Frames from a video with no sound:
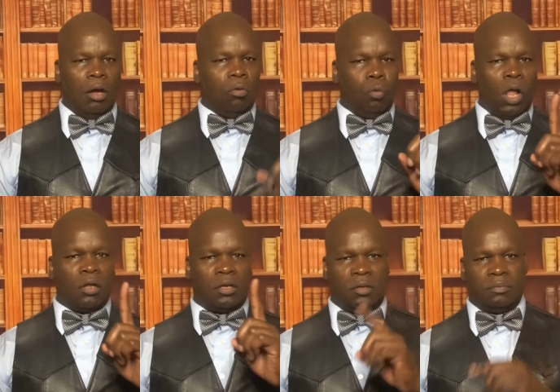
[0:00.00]

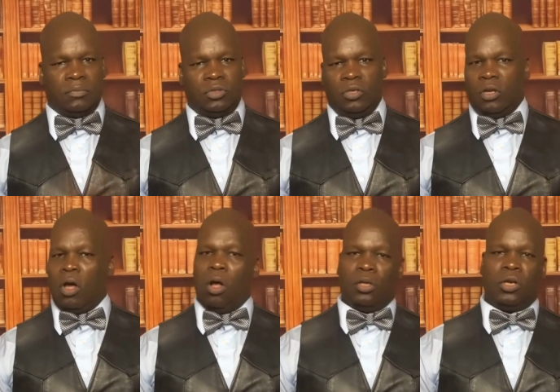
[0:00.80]
Welcome to the
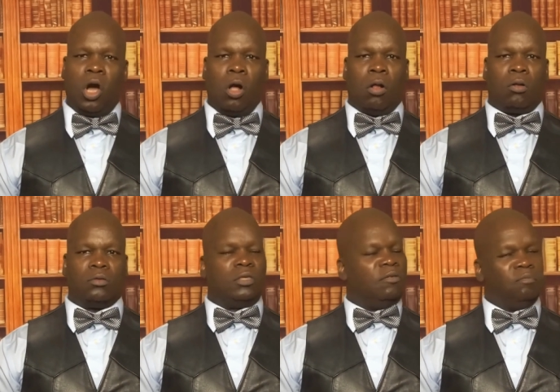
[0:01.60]
Hallowed
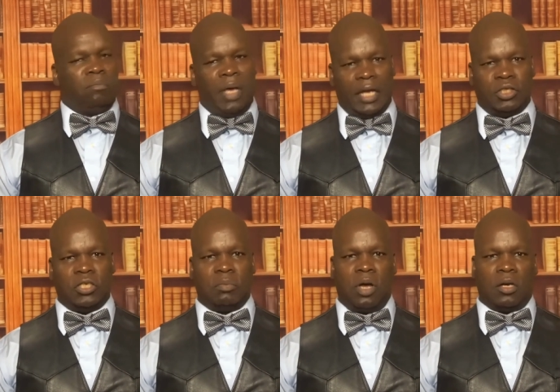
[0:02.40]
Halls of
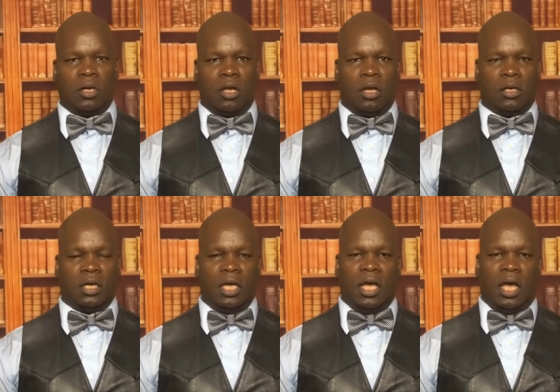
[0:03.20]
Magic's Monologue.
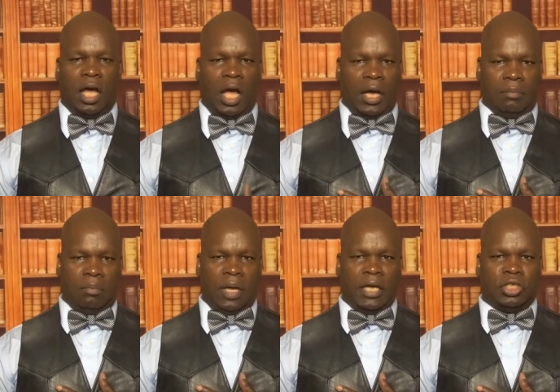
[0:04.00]
I'm
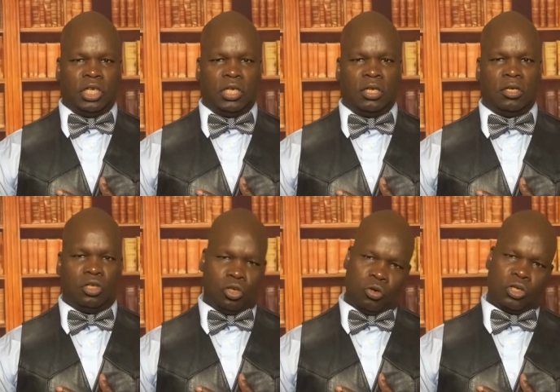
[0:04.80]
Magic,
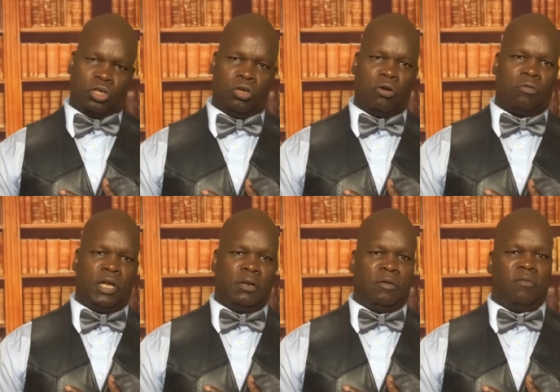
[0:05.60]
your
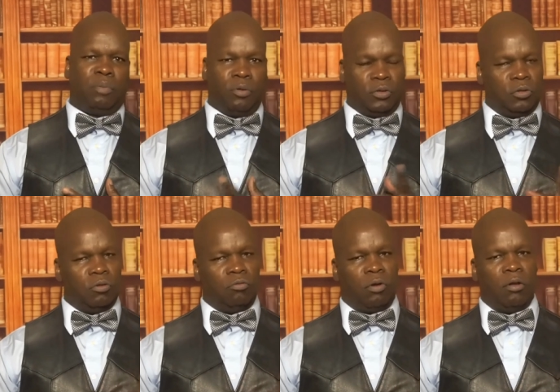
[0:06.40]
curator of
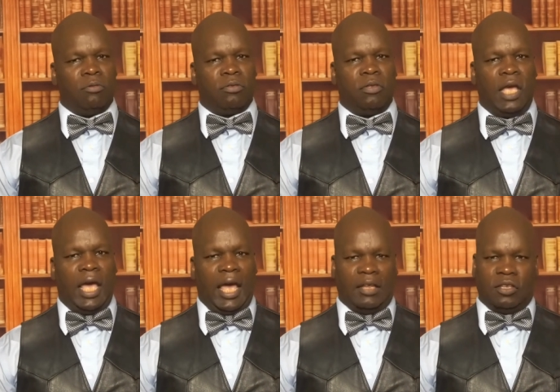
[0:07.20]
personal growth
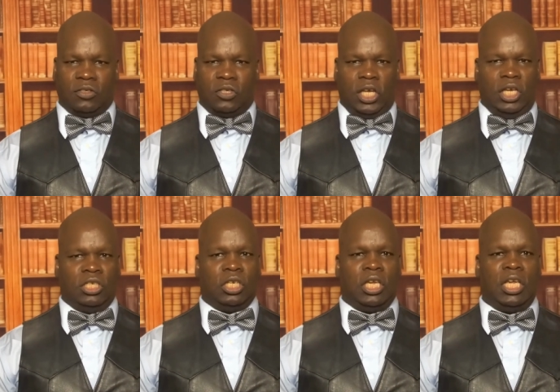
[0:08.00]
and the
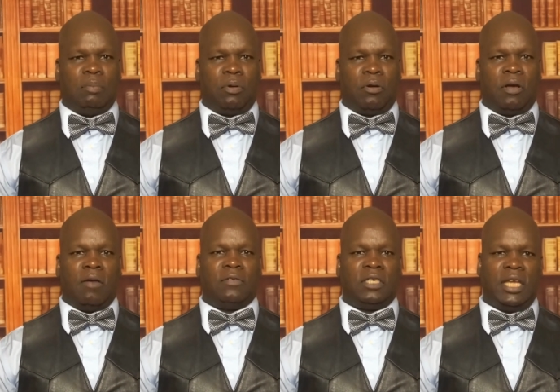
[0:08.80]
sage keeper
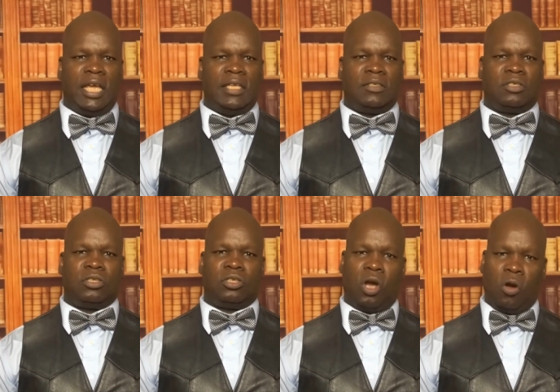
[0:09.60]
of today's
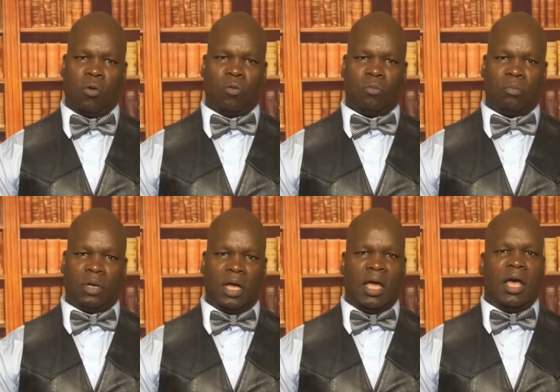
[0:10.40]
tome
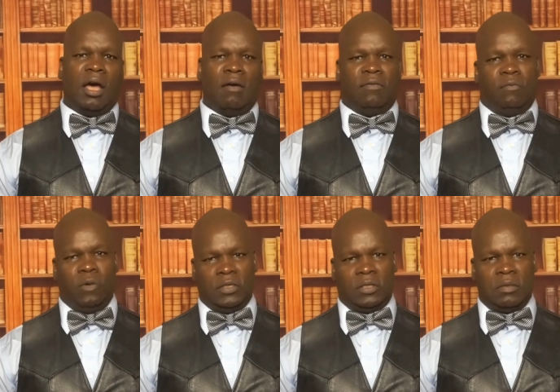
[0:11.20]
of
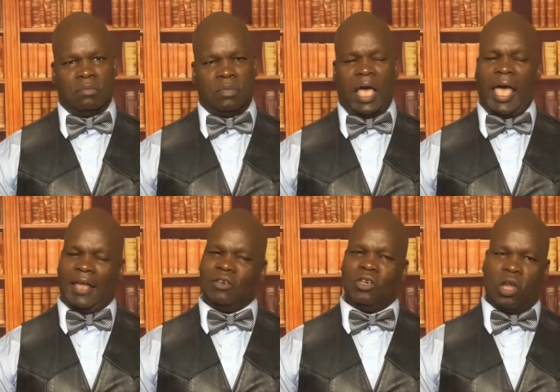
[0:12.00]
wisdom
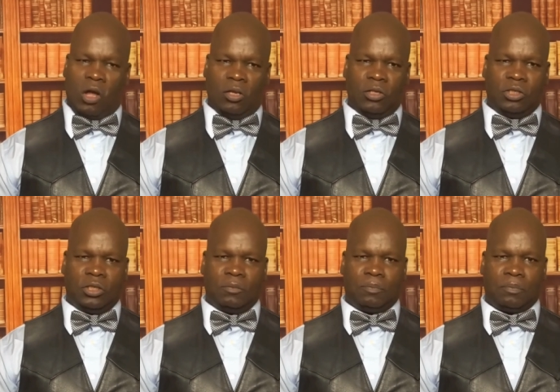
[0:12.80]
and knowledge.